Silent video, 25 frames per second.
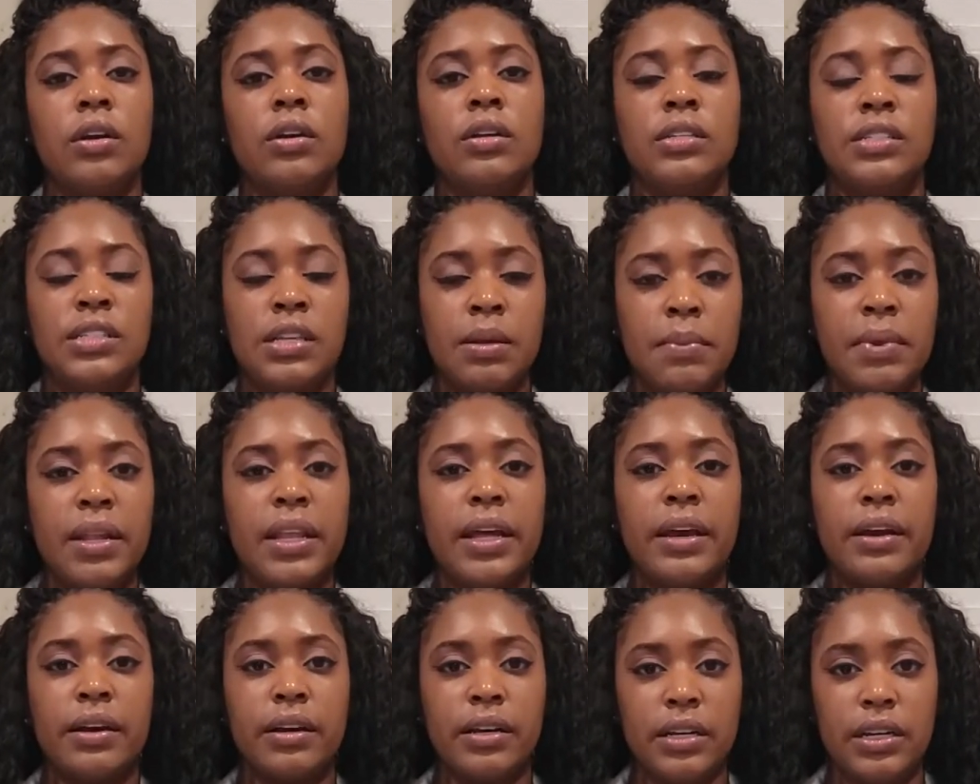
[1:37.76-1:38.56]

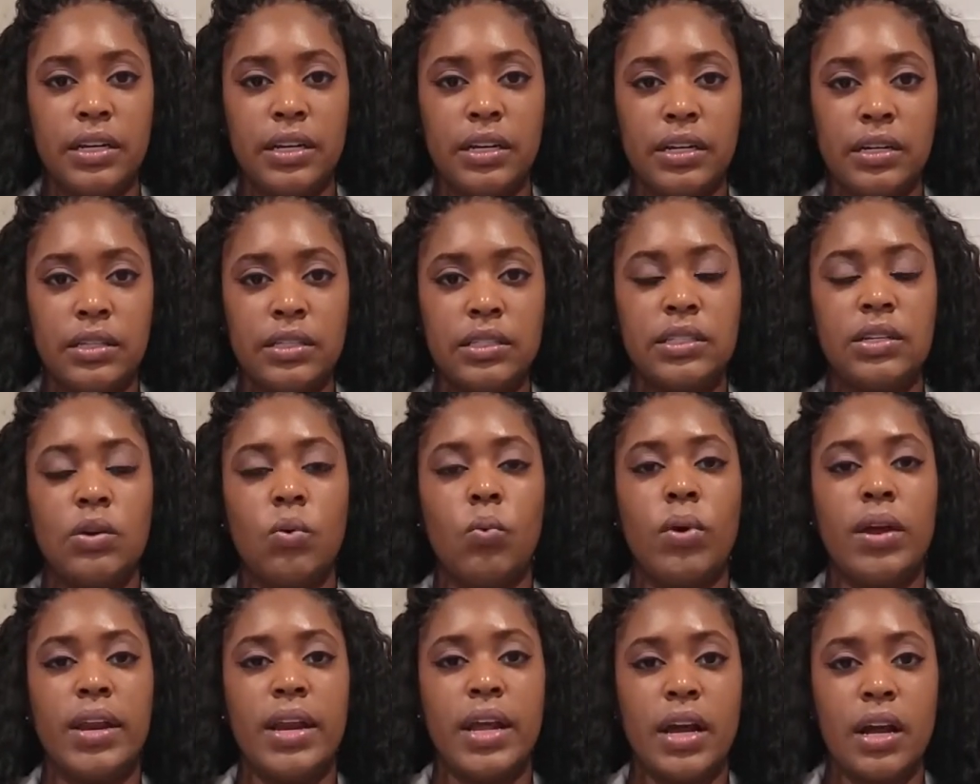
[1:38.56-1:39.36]
similarities
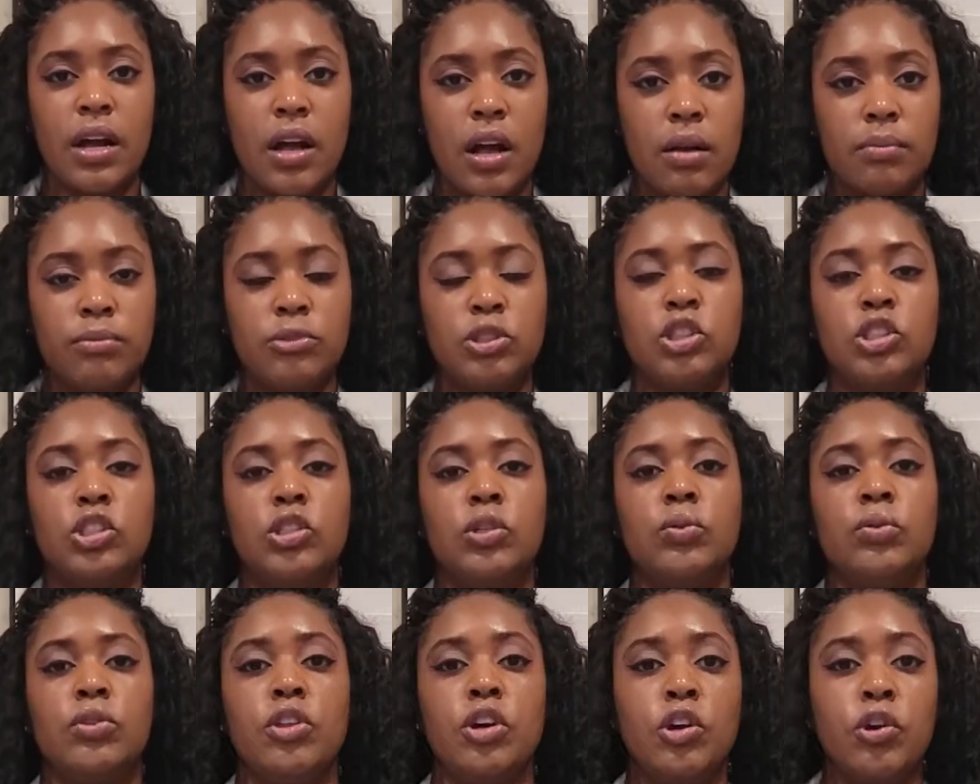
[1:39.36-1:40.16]
when it comes
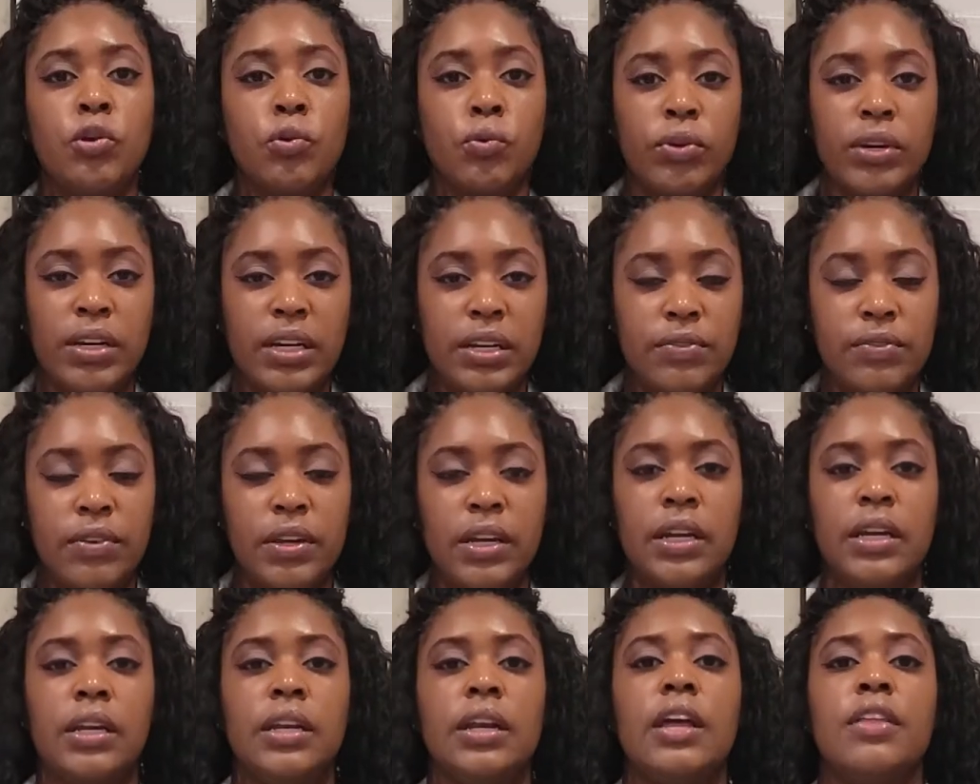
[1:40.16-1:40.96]
to the
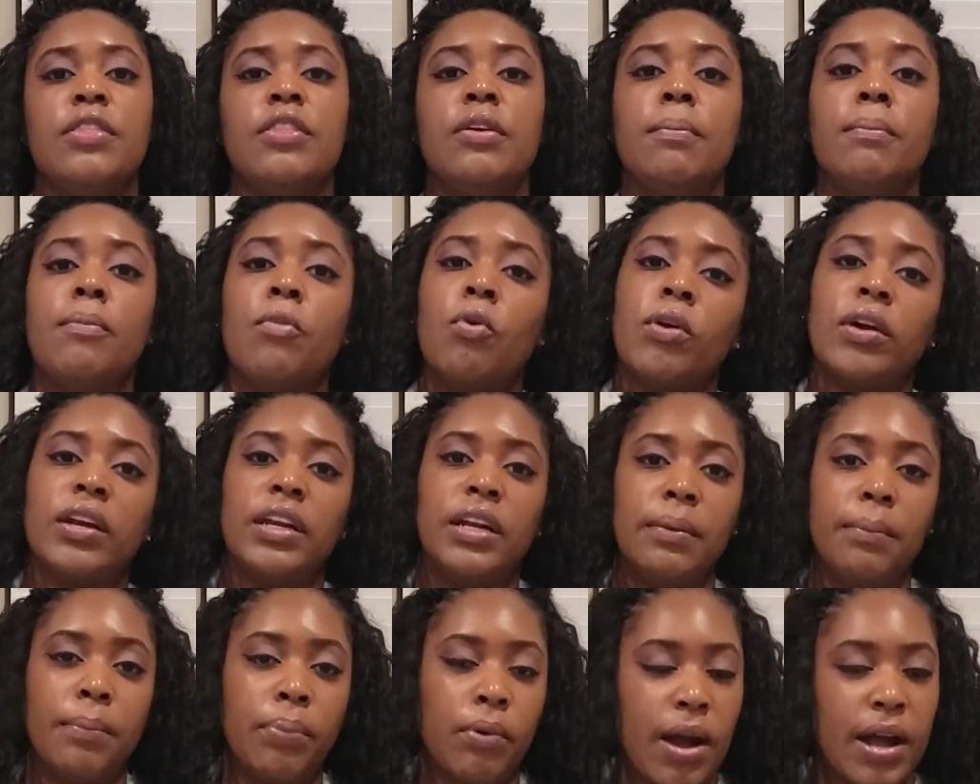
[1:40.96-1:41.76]
grieving and the
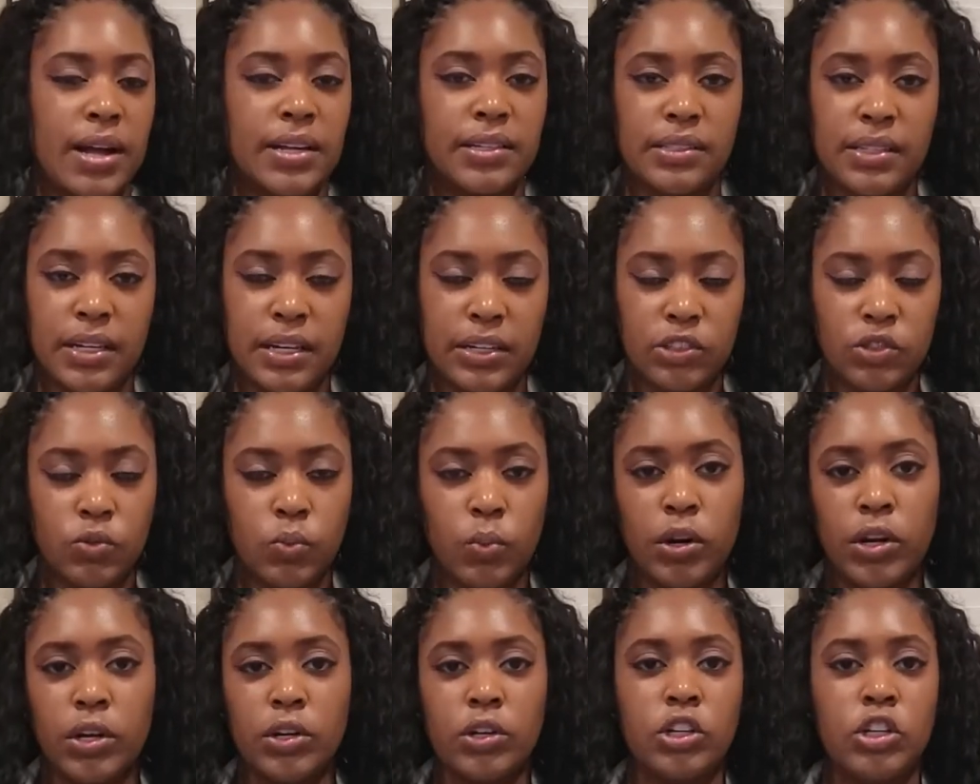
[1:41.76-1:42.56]
mourning process,
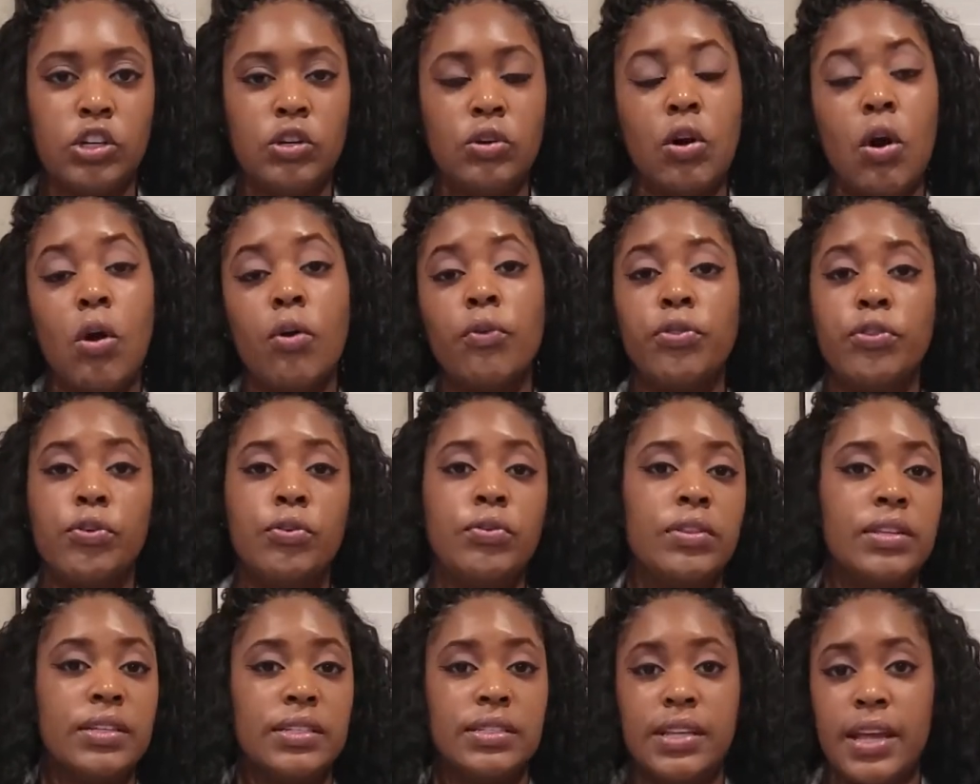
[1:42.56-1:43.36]
where you go through
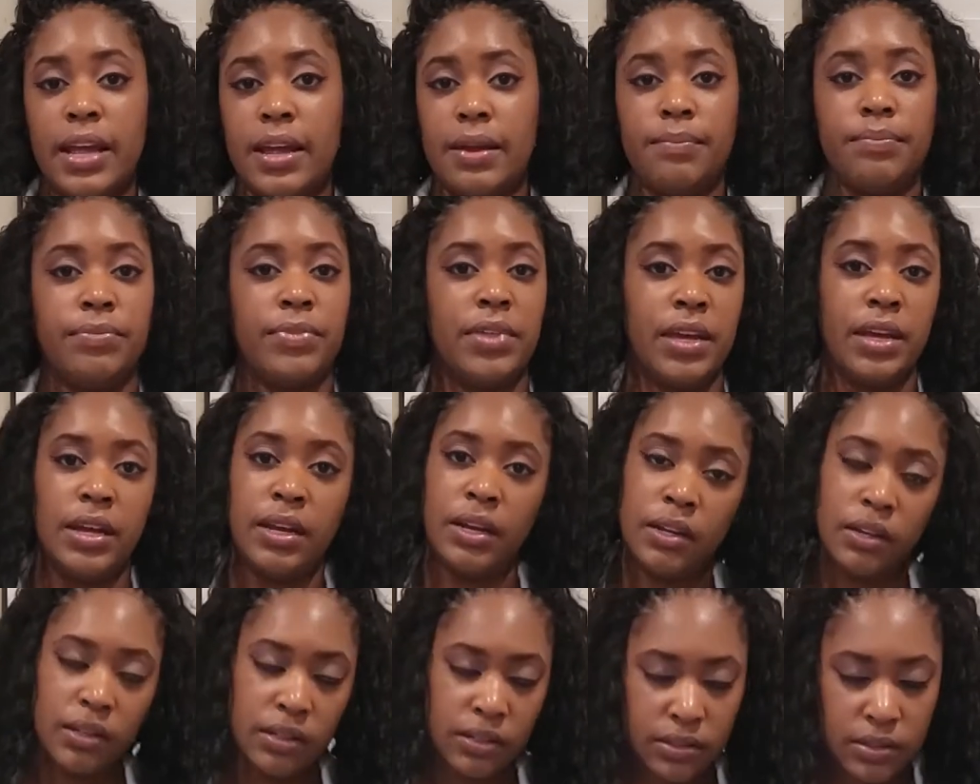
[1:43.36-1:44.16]
the same
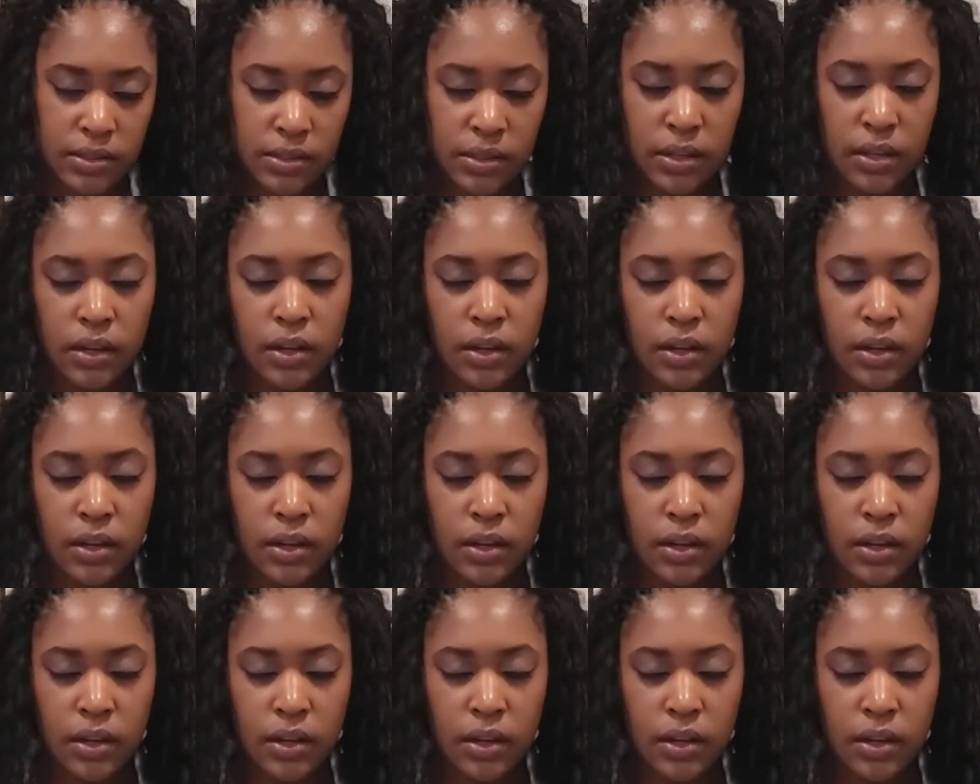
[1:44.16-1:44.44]
things.